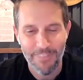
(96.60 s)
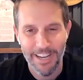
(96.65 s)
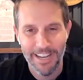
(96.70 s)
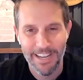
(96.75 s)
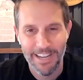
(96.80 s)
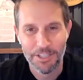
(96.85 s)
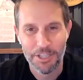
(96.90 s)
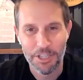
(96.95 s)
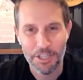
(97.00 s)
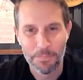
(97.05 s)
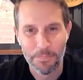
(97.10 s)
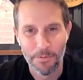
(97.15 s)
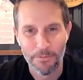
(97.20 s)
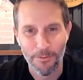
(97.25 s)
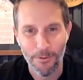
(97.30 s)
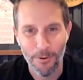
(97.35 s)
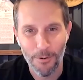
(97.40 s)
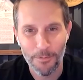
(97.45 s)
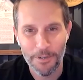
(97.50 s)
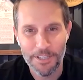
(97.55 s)
And just
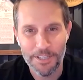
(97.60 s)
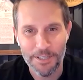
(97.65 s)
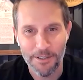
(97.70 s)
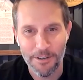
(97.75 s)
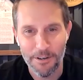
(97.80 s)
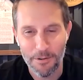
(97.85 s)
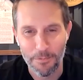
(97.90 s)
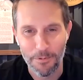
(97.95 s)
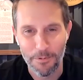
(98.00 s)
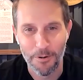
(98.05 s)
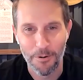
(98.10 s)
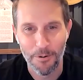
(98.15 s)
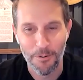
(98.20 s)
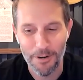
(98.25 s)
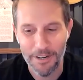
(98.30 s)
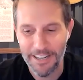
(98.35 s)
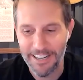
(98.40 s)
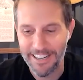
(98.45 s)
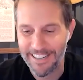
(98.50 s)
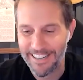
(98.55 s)
before we started
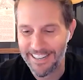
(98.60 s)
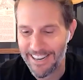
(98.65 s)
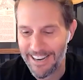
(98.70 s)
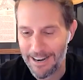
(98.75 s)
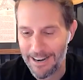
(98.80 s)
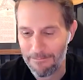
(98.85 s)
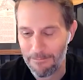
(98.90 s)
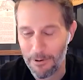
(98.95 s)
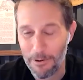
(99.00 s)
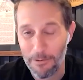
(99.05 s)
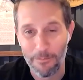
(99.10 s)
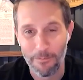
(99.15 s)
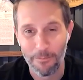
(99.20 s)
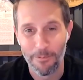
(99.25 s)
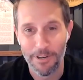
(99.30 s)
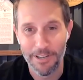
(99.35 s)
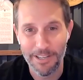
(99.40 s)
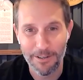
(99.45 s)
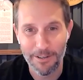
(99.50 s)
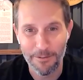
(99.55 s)
recording, um, we,
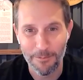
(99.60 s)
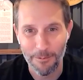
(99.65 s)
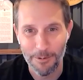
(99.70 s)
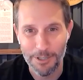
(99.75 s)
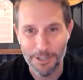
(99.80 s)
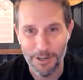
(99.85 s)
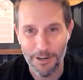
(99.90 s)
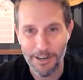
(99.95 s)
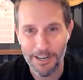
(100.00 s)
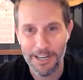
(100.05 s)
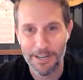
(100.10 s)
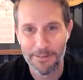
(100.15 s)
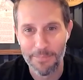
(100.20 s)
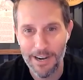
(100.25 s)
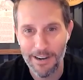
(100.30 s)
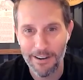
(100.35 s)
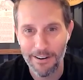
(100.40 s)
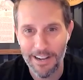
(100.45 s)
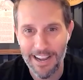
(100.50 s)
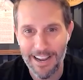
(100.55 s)
we were talking
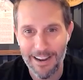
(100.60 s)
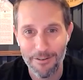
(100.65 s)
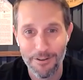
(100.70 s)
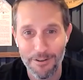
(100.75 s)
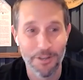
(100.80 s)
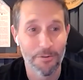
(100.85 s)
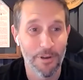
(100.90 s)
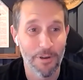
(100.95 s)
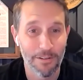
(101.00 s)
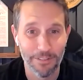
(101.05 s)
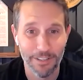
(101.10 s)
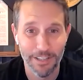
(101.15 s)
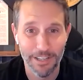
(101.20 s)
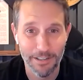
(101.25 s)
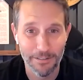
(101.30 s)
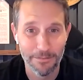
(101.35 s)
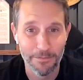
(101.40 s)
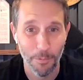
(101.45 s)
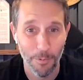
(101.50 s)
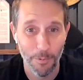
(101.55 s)
about how you have
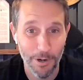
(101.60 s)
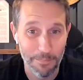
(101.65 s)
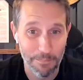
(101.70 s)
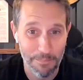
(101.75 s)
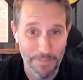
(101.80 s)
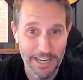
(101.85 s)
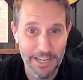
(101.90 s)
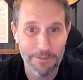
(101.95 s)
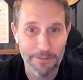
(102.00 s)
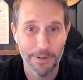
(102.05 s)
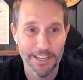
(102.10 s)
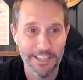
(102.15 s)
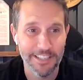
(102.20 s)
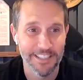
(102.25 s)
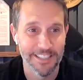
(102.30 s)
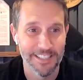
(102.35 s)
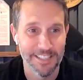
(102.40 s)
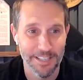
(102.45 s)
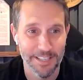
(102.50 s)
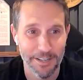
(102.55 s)
lived what many might
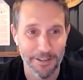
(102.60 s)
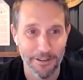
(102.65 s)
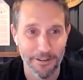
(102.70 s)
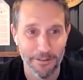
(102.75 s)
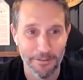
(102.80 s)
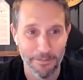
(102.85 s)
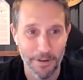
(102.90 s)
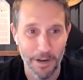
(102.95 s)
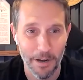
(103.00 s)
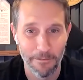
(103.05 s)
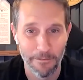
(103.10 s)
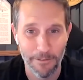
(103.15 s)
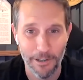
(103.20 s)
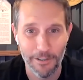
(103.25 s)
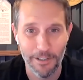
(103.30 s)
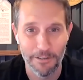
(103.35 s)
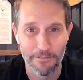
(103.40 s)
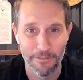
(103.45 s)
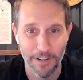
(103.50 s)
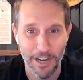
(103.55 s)
consider a, a
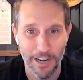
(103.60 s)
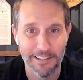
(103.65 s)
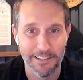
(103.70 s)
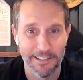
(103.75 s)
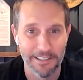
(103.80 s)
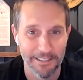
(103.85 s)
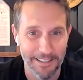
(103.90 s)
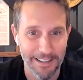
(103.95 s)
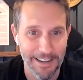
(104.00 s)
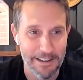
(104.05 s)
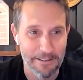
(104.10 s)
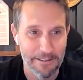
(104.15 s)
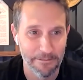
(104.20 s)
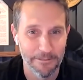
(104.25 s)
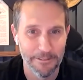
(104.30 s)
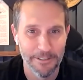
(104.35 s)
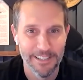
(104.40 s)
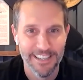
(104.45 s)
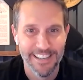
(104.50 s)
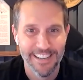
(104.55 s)
fairly violent
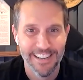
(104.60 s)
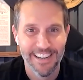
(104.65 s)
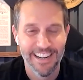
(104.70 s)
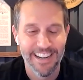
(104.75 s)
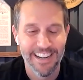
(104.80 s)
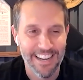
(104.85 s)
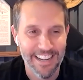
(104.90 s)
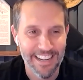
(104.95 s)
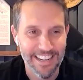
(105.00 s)
life. Mm-hmm.